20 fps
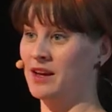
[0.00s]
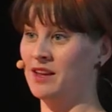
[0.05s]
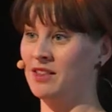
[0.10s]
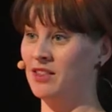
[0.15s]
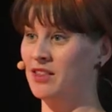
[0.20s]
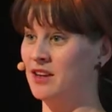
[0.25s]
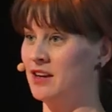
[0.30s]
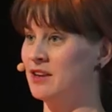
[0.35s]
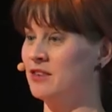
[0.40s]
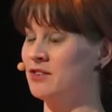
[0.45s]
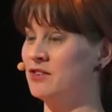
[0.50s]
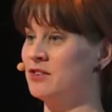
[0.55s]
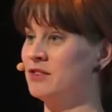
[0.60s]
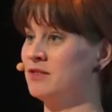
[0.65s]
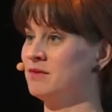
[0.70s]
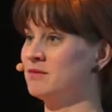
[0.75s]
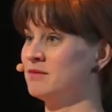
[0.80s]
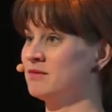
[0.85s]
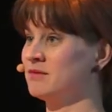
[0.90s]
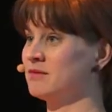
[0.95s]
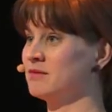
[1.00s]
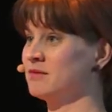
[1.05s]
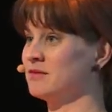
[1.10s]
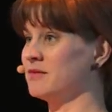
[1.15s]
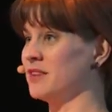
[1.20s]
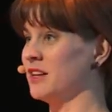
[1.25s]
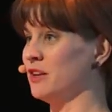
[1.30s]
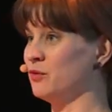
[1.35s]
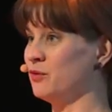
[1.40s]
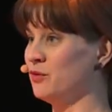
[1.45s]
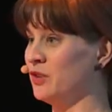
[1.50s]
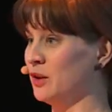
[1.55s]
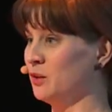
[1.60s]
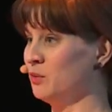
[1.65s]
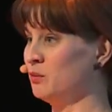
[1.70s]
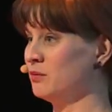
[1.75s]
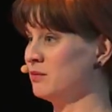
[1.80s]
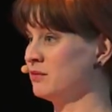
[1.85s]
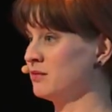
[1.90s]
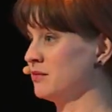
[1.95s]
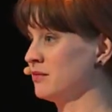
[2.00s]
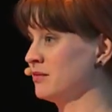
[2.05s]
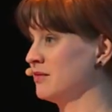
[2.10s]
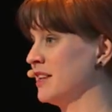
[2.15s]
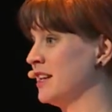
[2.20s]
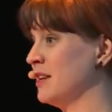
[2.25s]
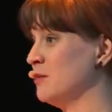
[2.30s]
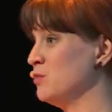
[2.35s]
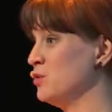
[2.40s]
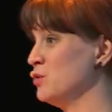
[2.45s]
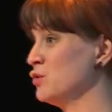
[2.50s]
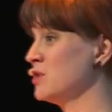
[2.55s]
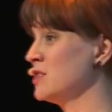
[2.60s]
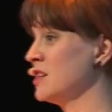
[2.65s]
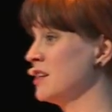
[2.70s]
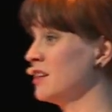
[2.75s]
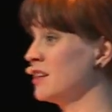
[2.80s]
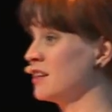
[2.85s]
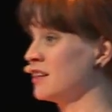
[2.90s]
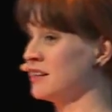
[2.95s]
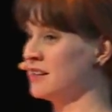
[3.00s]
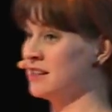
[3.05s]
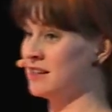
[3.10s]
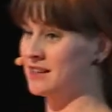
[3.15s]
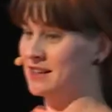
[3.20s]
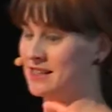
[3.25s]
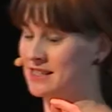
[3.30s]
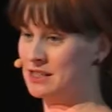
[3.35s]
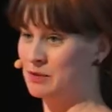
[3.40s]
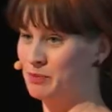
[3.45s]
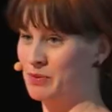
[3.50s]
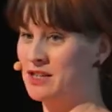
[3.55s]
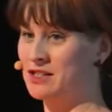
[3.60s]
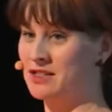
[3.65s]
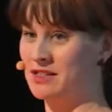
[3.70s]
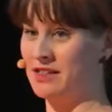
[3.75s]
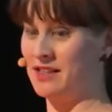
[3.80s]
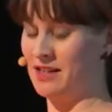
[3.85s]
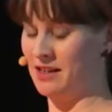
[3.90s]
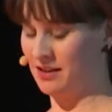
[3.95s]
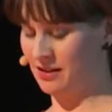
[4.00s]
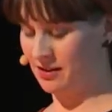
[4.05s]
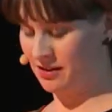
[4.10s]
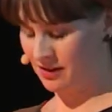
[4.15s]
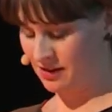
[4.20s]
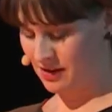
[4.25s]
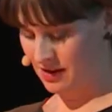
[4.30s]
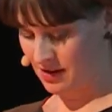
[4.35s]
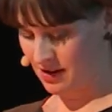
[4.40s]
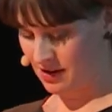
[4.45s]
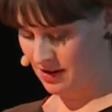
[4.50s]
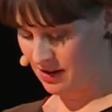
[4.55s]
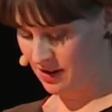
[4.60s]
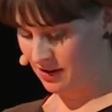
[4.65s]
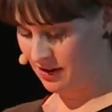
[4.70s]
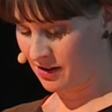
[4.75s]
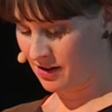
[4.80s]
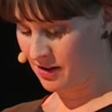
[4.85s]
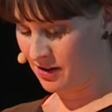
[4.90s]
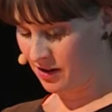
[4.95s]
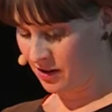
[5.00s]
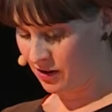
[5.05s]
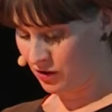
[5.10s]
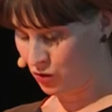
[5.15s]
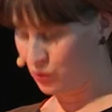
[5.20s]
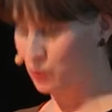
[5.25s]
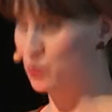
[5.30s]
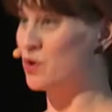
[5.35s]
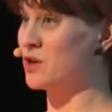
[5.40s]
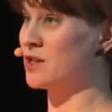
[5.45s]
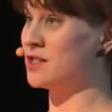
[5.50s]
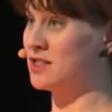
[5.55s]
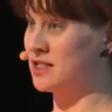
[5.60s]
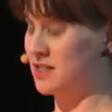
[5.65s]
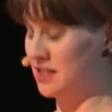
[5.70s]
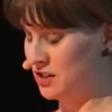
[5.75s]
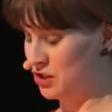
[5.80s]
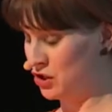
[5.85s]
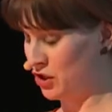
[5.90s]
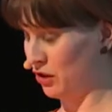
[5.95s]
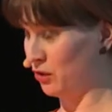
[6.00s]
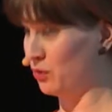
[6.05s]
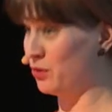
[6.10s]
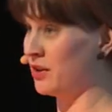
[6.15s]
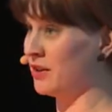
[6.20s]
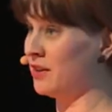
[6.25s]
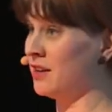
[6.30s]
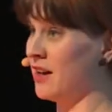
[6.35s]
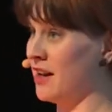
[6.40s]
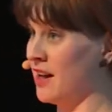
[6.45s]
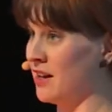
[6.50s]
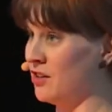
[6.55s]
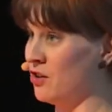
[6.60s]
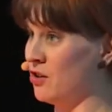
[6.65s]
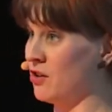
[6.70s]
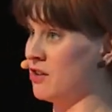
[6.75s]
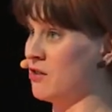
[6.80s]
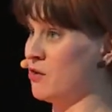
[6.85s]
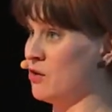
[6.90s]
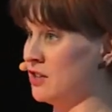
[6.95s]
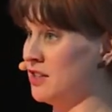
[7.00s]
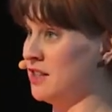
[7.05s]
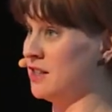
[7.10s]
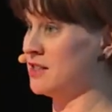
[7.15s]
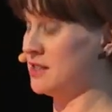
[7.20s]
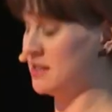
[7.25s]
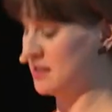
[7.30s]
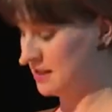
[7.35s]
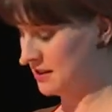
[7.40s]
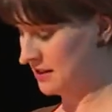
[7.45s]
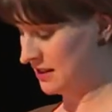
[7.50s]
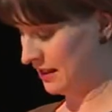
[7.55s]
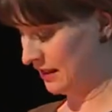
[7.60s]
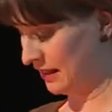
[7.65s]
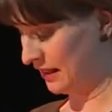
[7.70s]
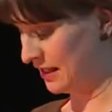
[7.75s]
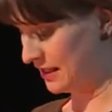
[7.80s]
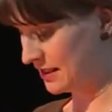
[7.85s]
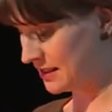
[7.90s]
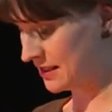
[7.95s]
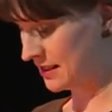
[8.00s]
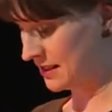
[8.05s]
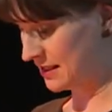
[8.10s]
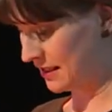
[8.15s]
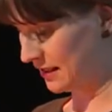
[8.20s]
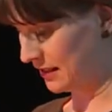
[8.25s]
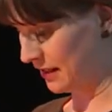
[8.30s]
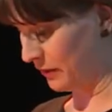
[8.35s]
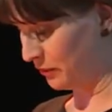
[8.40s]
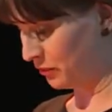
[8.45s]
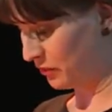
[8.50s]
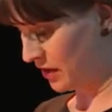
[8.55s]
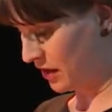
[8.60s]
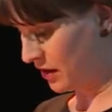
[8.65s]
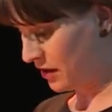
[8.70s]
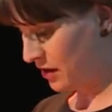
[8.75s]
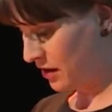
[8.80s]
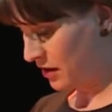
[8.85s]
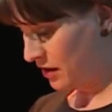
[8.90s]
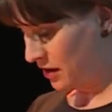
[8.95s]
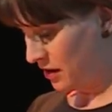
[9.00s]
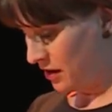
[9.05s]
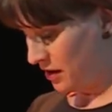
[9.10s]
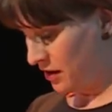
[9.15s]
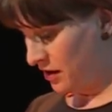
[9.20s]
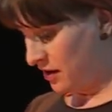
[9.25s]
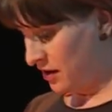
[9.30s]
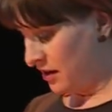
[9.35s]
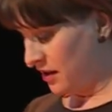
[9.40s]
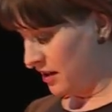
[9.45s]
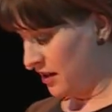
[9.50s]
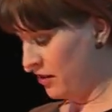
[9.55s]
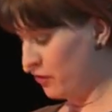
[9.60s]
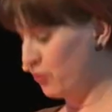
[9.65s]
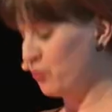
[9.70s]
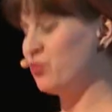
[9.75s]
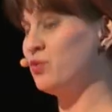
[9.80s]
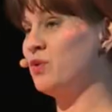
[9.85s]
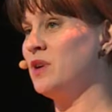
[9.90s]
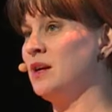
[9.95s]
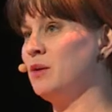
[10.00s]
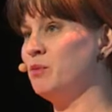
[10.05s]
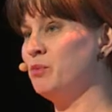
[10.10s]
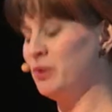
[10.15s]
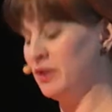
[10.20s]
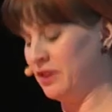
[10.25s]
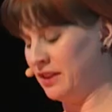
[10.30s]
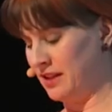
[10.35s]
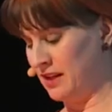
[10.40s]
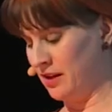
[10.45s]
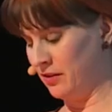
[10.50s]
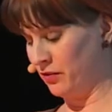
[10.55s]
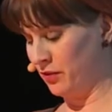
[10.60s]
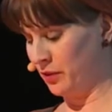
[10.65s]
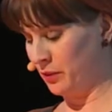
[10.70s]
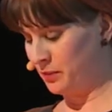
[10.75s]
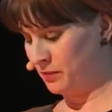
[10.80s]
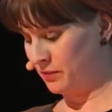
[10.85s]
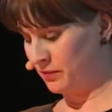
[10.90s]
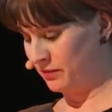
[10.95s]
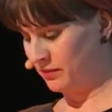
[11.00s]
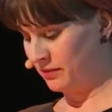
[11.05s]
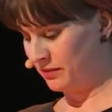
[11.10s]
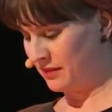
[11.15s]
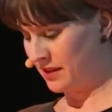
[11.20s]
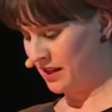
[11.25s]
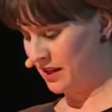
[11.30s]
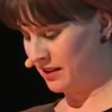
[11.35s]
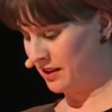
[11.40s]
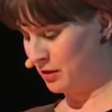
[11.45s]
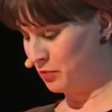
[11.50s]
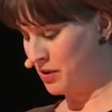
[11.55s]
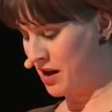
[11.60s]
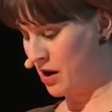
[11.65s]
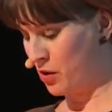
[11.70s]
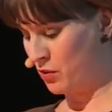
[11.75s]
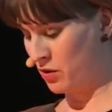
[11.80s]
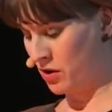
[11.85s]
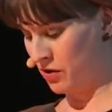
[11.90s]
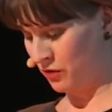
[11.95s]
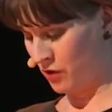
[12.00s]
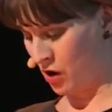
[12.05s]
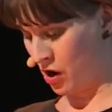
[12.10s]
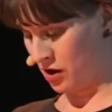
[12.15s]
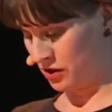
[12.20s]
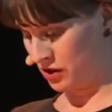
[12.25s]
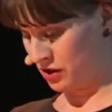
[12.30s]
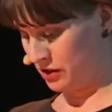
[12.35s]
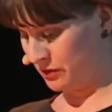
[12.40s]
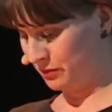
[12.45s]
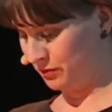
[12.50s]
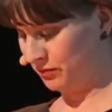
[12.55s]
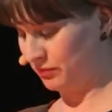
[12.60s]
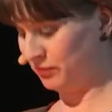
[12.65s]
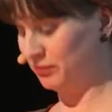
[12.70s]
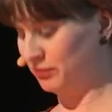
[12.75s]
in theater, in film, in music, especially towards children and young audiences in this city. If we believe in the power of art,